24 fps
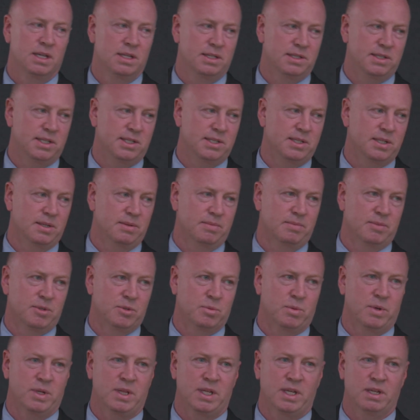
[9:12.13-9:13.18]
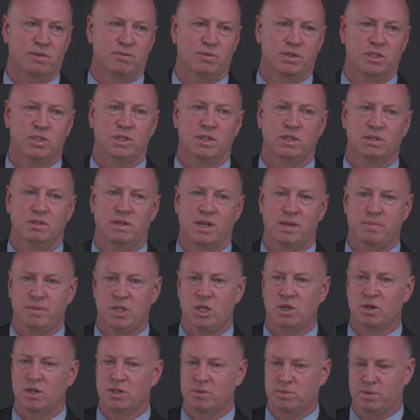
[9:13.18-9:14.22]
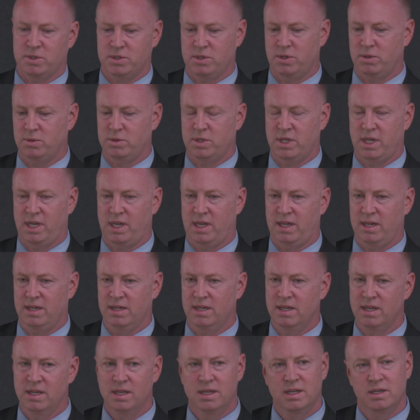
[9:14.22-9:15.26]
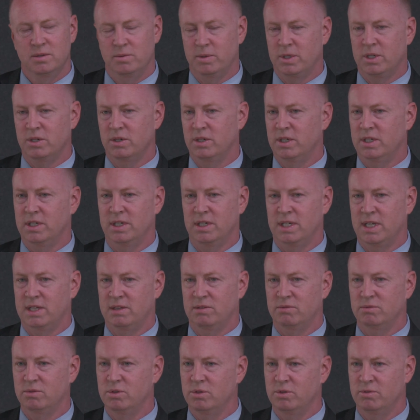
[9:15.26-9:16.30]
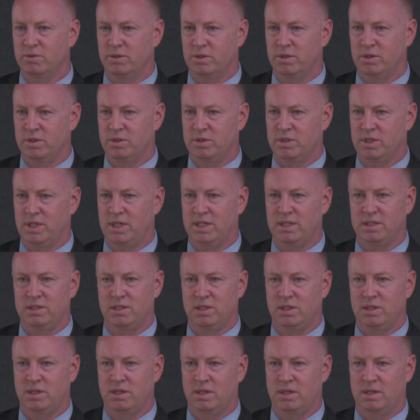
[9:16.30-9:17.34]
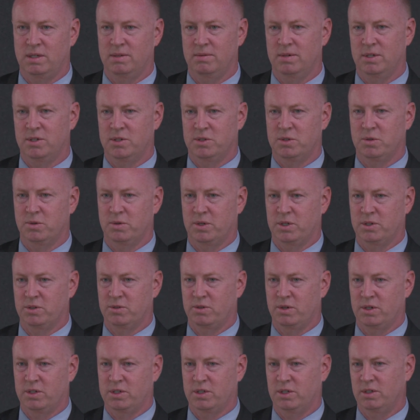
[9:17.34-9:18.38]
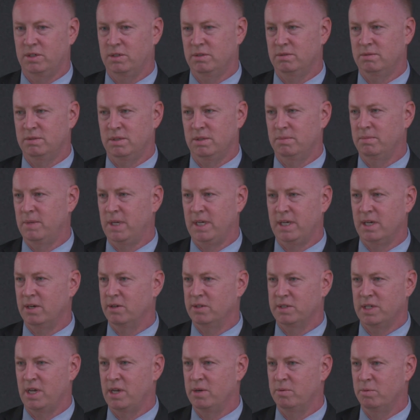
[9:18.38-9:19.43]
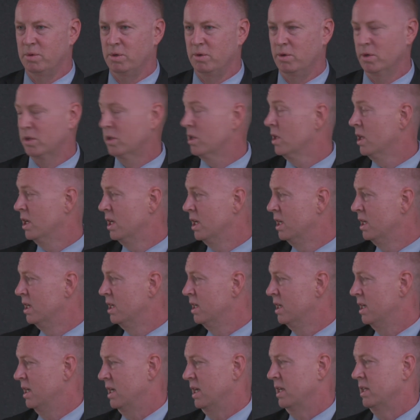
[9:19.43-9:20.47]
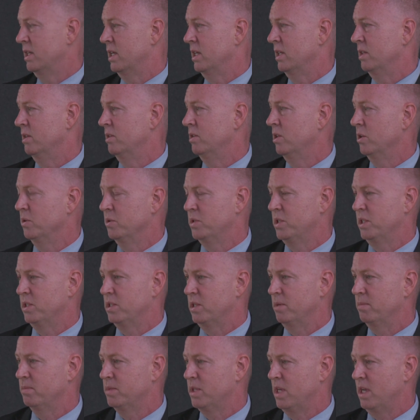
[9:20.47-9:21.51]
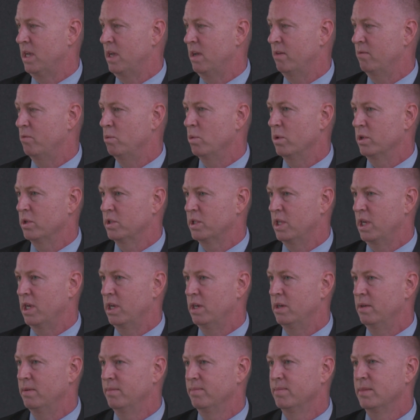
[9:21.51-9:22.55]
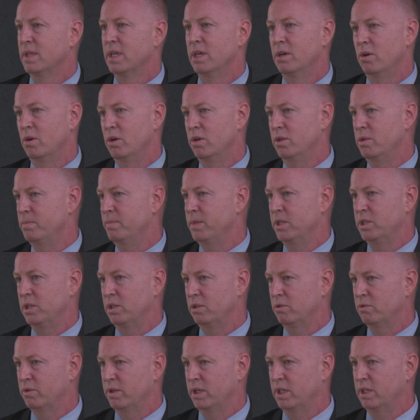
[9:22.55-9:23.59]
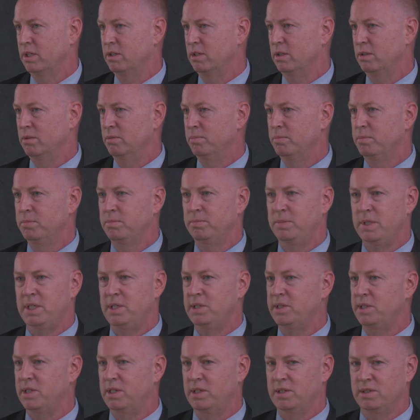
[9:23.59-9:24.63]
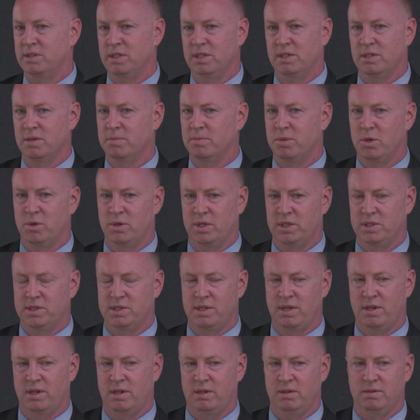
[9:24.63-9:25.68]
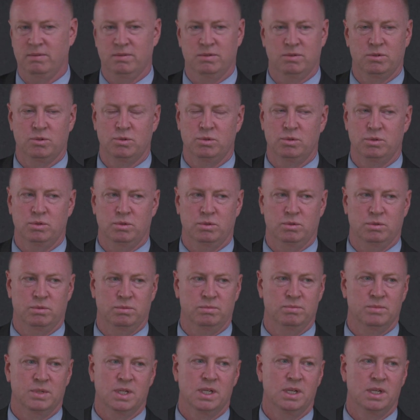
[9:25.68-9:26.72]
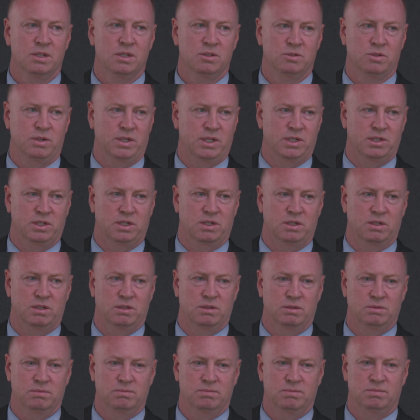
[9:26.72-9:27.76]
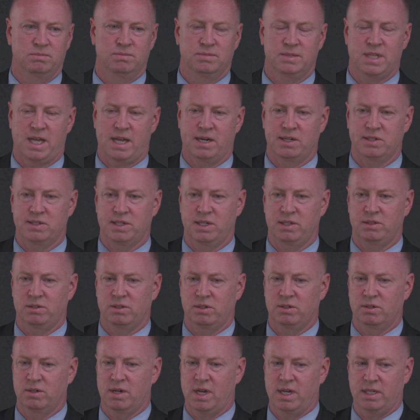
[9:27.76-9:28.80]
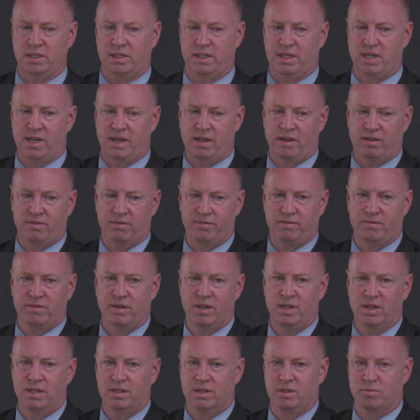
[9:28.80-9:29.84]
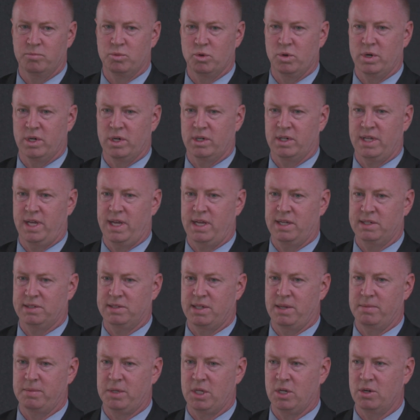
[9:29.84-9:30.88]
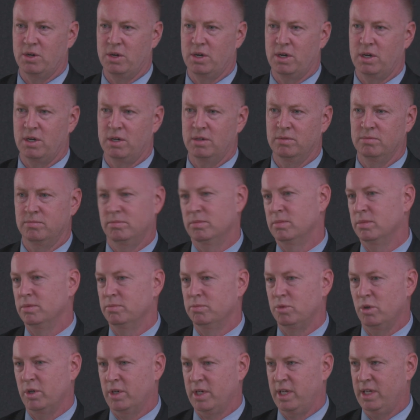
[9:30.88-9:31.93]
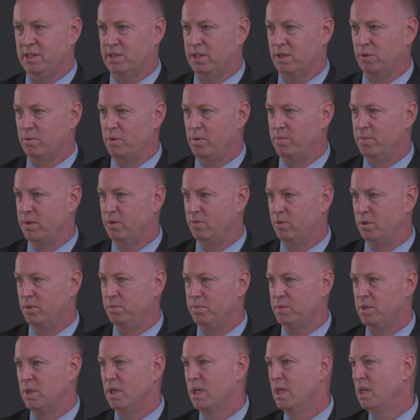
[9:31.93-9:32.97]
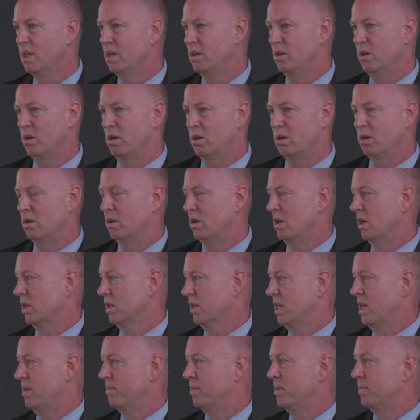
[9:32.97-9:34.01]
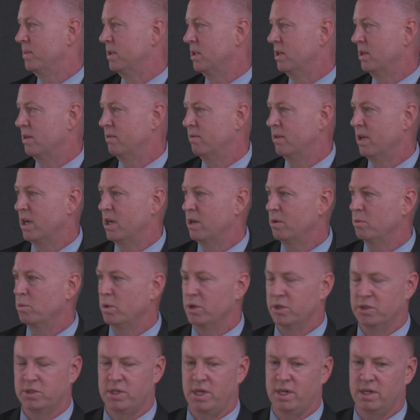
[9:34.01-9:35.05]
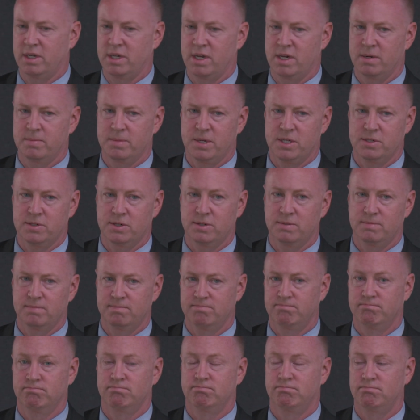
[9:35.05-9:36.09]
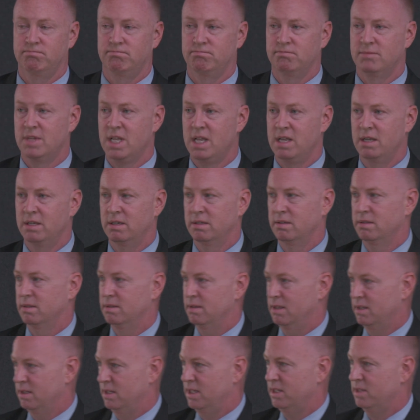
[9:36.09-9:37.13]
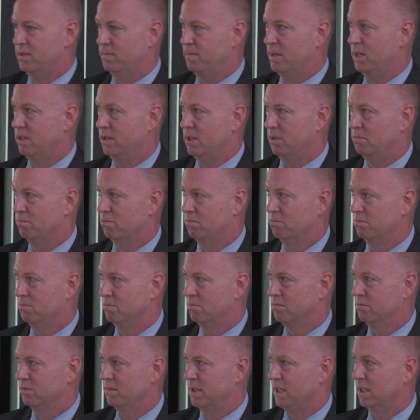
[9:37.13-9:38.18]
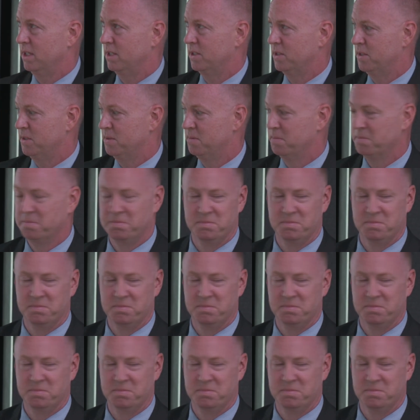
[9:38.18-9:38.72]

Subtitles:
systems where the original MERs were so tight we couldn't get the louvers into the historic structure to make airside work. And then those systems have waterside. All the mission critical pieces and components that cool traditional data center, IDF, the broadcast MER, broadcast equipment rooms, all are capable of waterside economizer. And that's about it. Thanks.